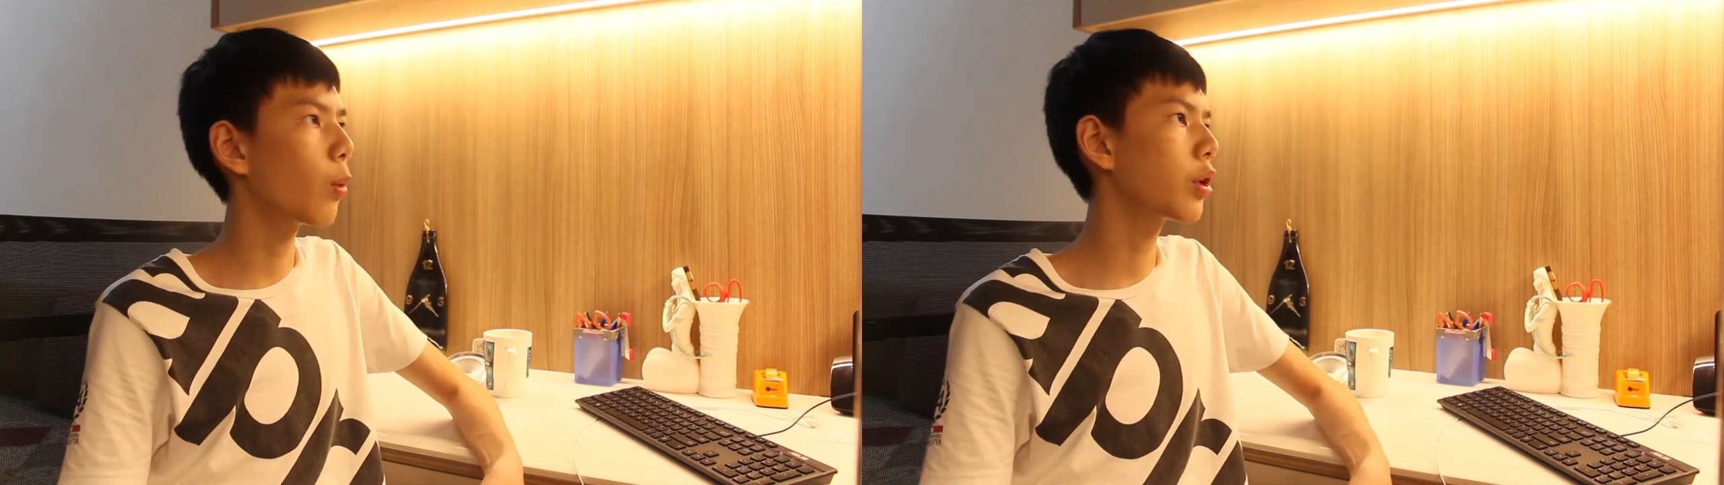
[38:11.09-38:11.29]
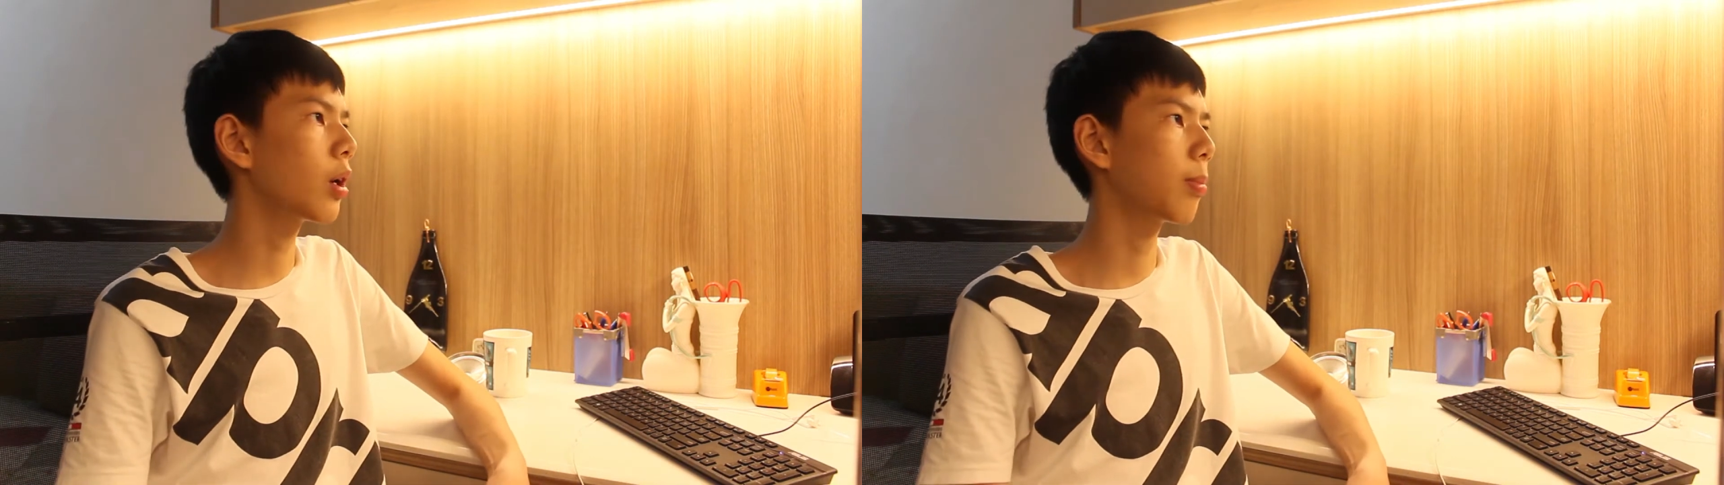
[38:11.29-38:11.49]

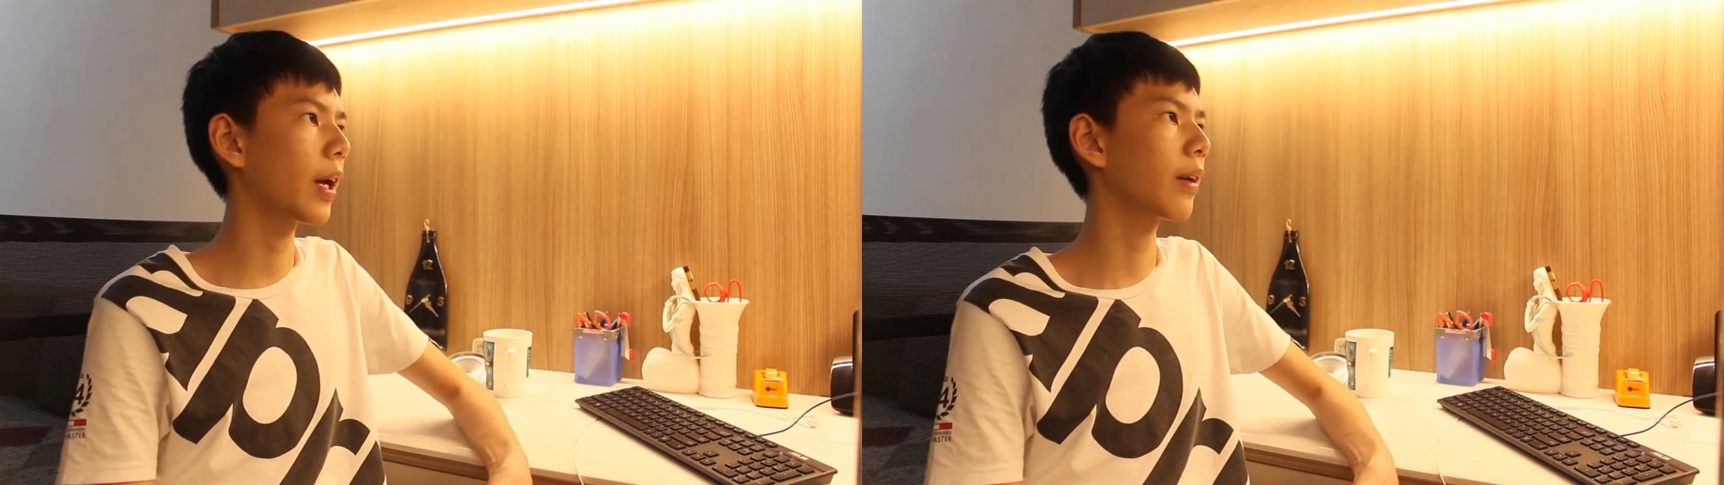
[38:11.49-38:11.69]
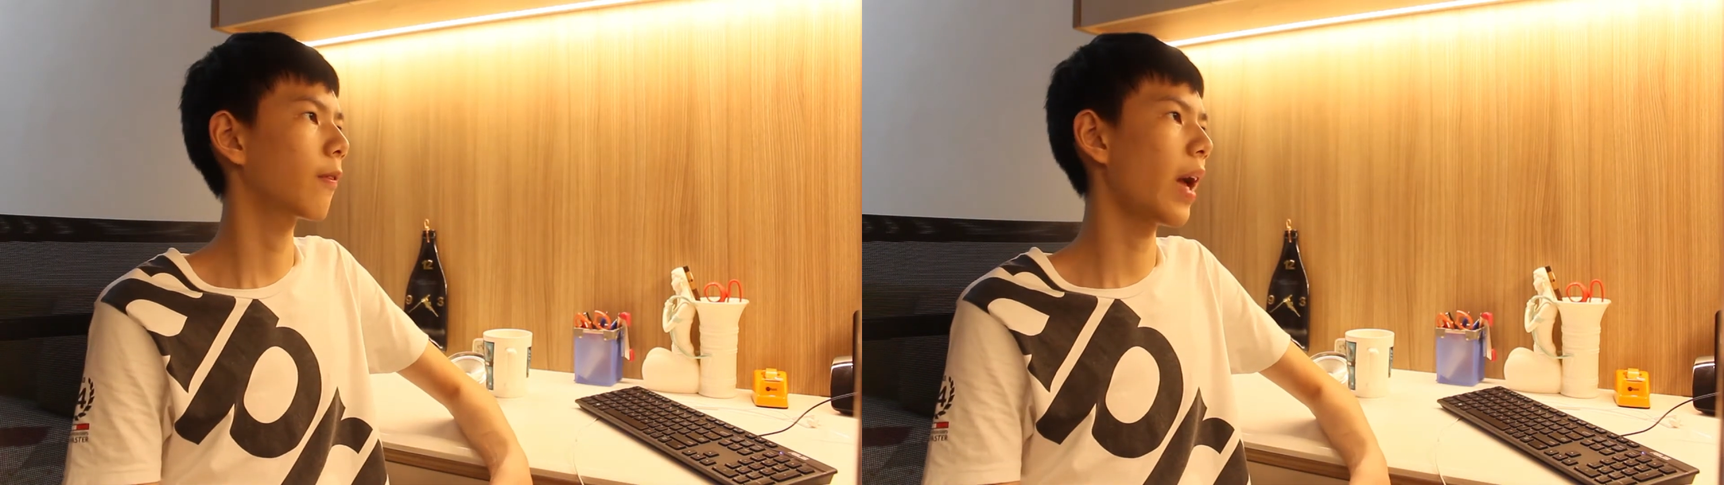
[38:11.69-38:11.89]
when you're
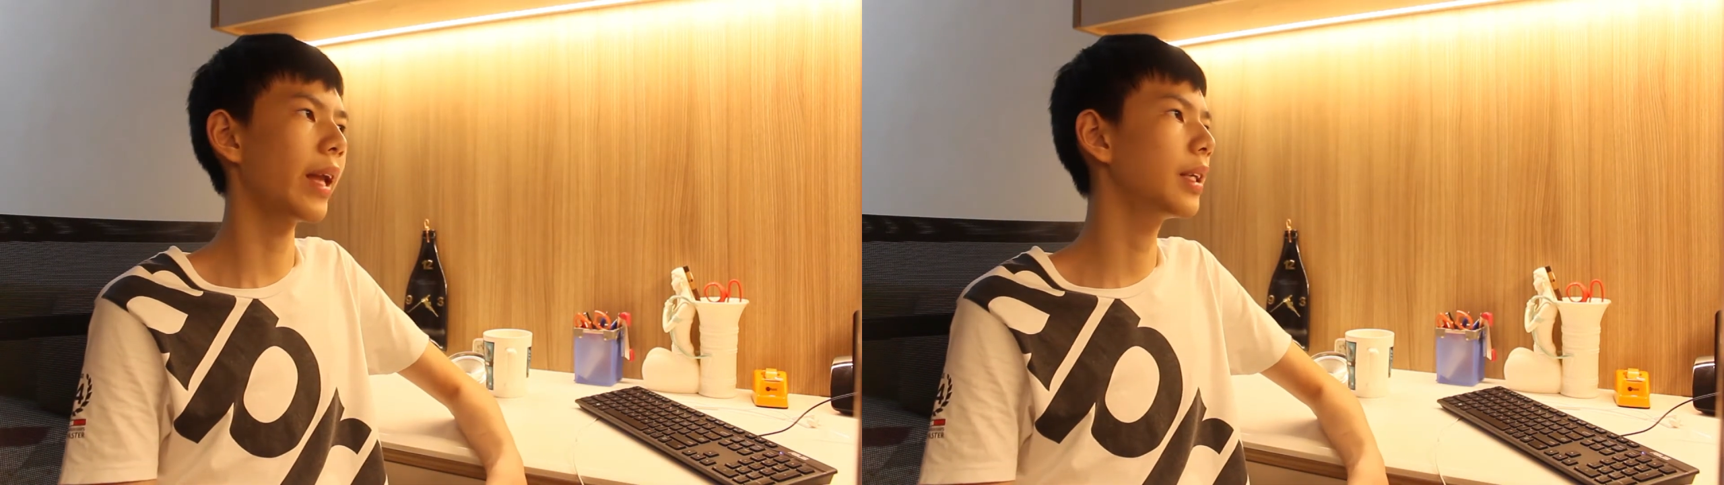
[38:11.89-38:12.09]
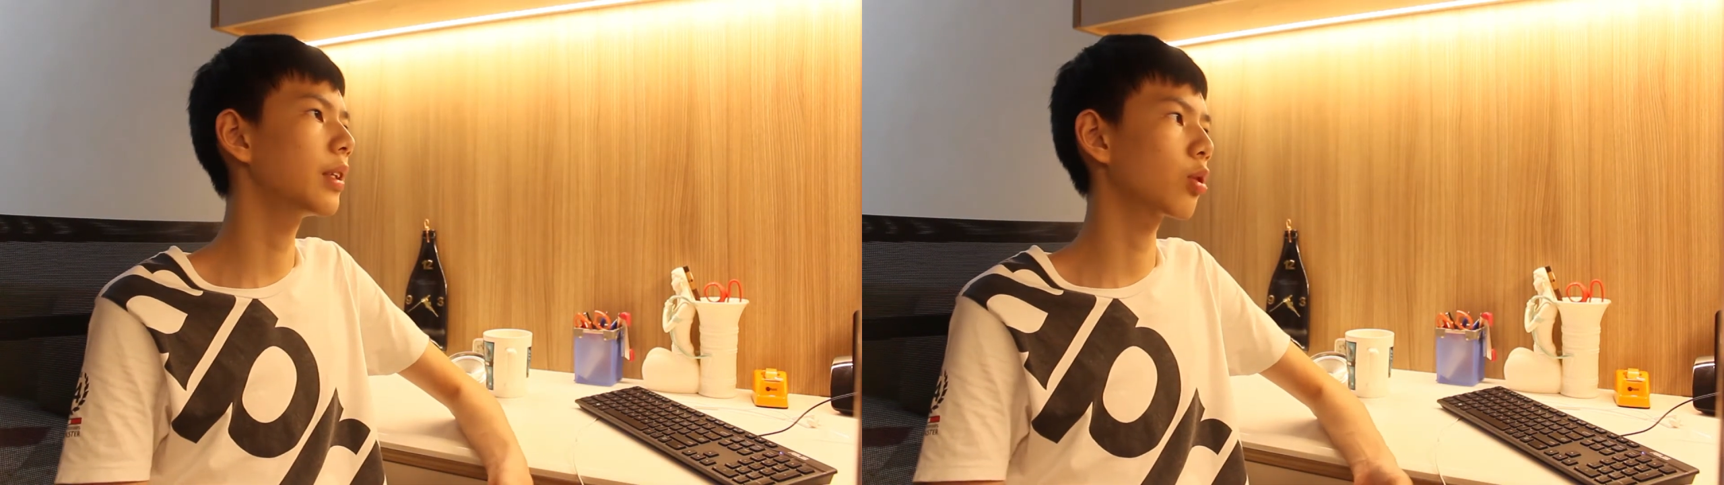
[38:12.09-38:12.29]
applying
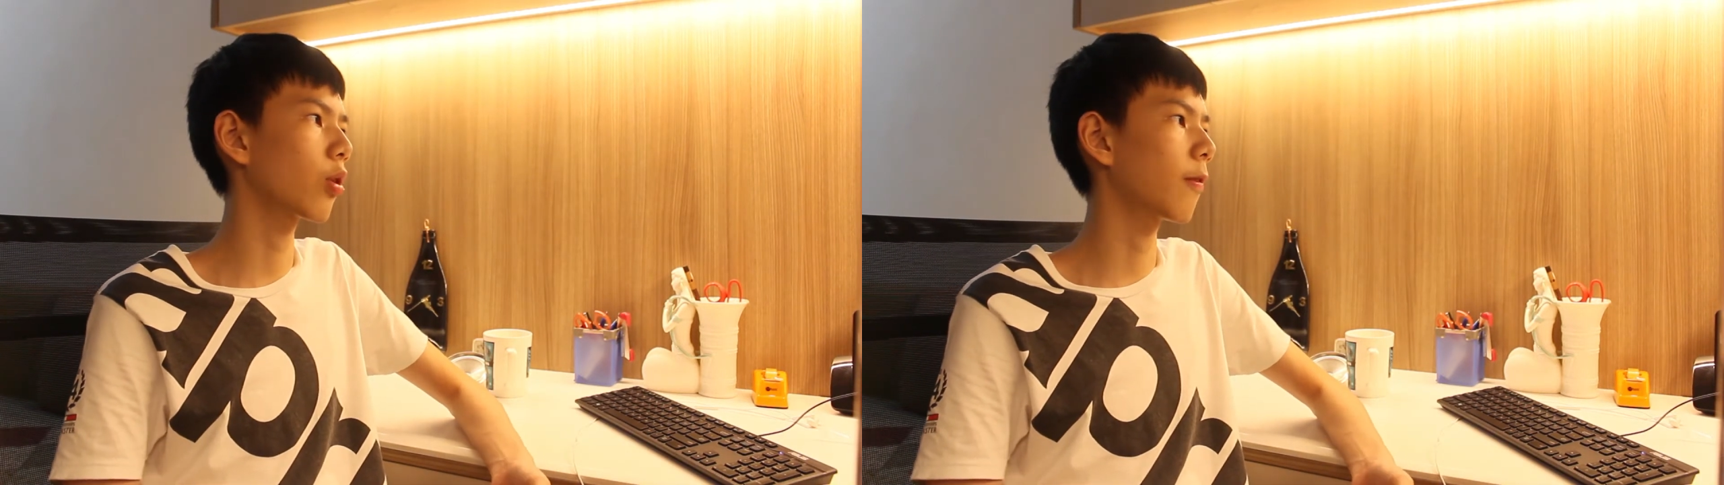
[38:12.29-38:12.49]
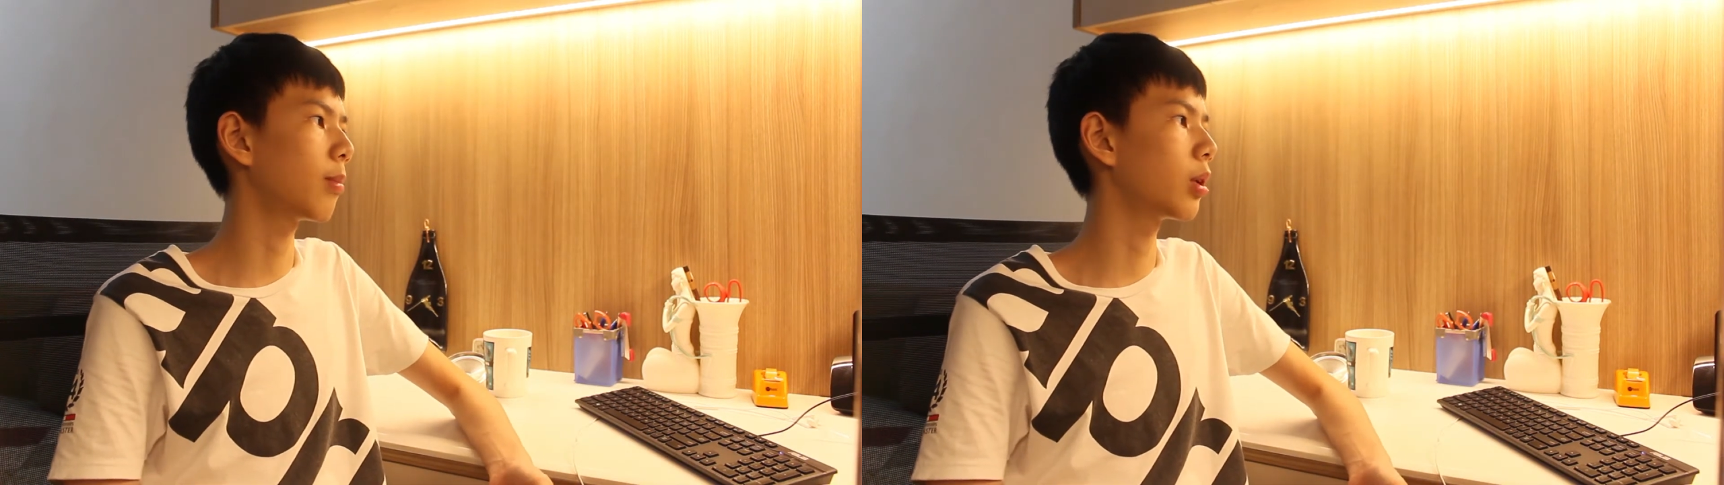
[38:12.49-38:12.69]
any
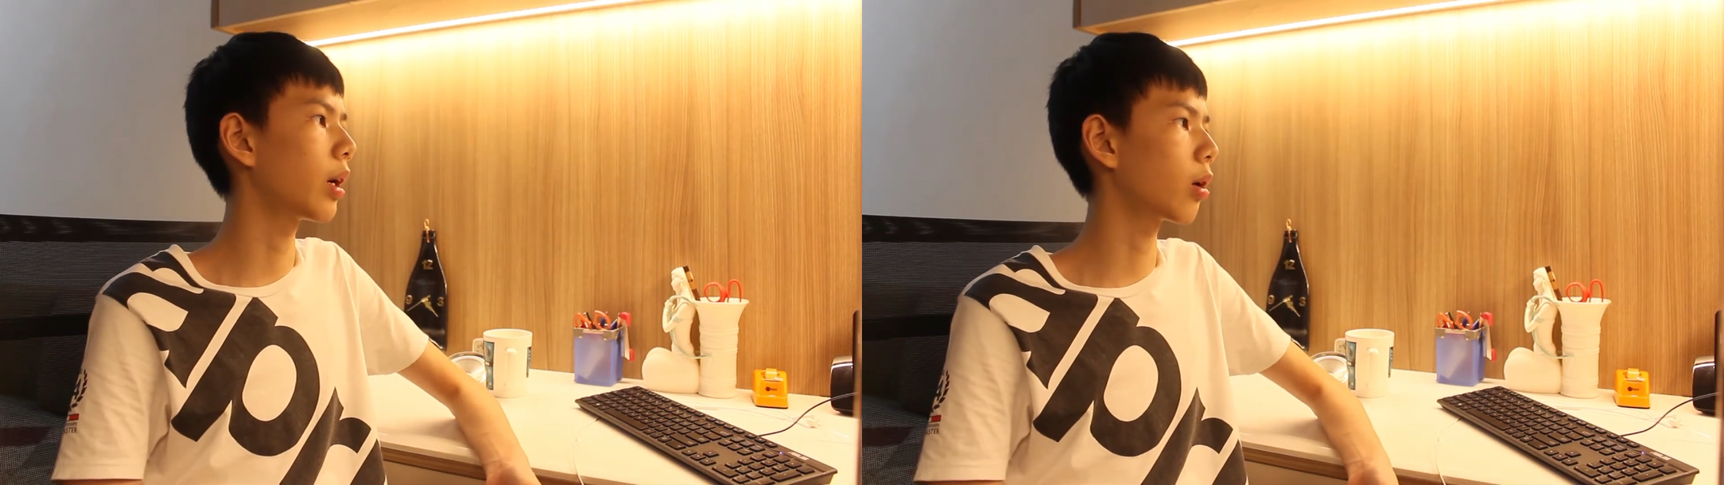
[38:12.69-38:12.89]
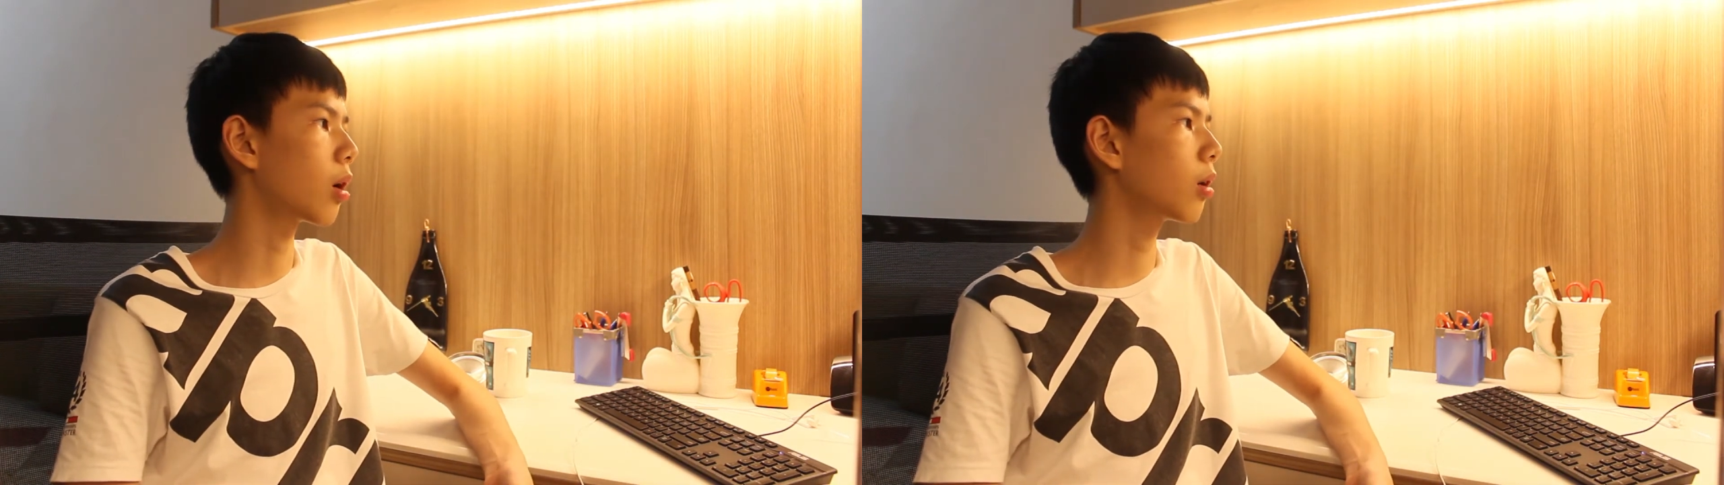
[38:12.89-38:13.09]
sort of blur
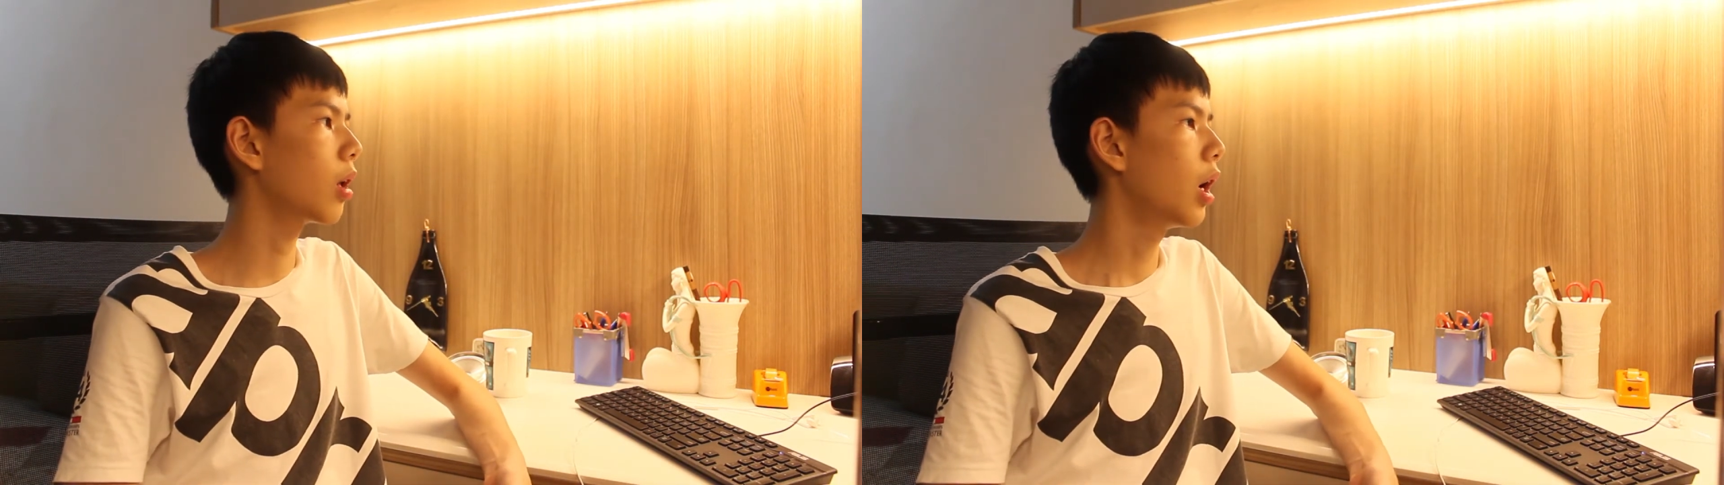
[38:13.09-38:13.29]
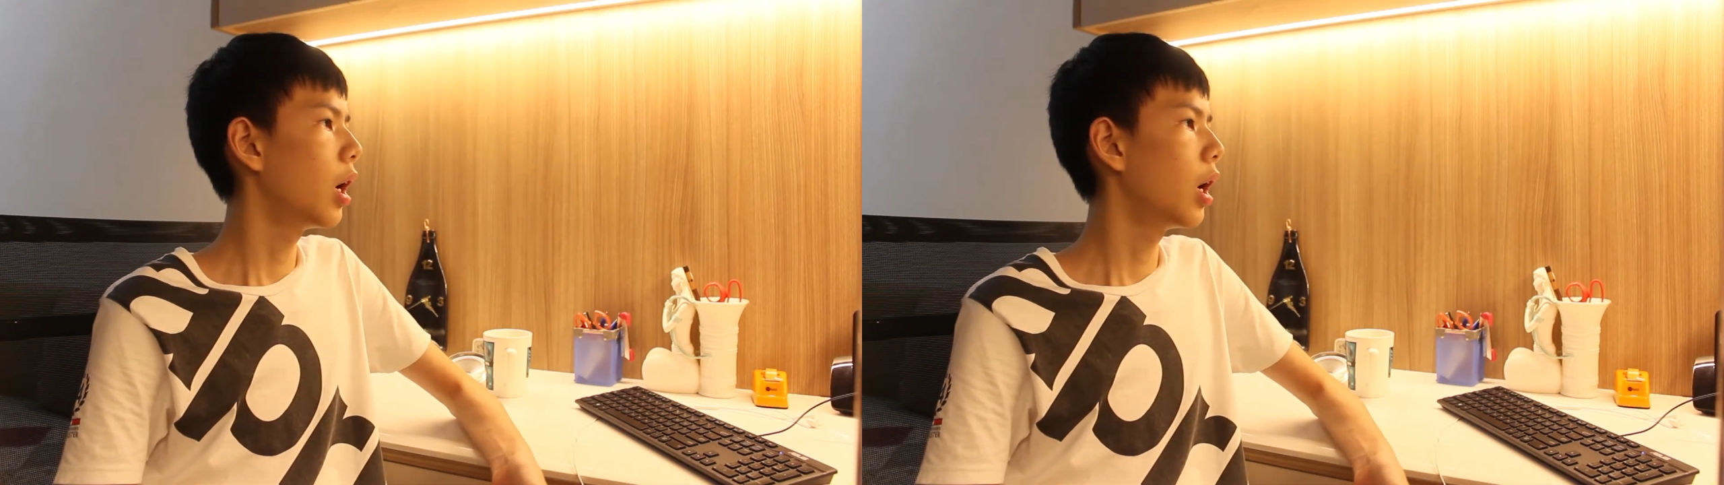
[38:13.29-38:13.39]
at all,